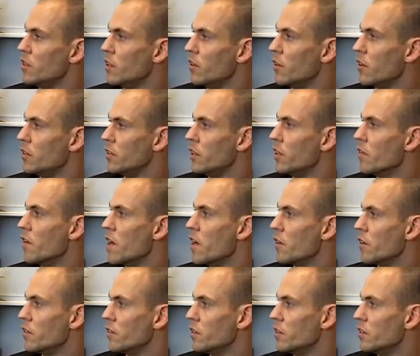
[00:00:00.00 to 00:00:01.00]
year in, year
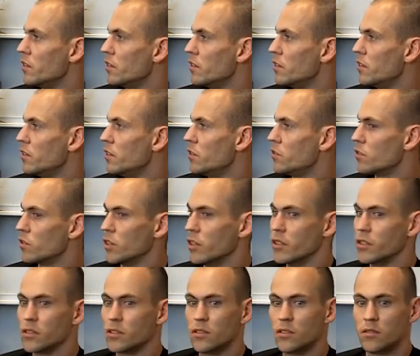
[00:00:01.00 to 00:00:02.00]
out on the injured
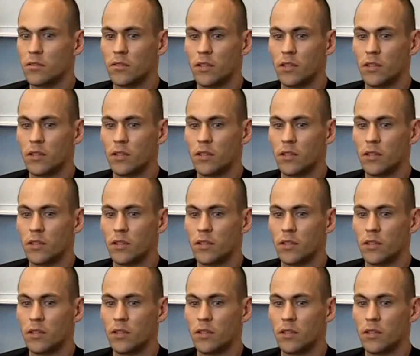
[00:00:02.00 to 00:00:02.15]
list.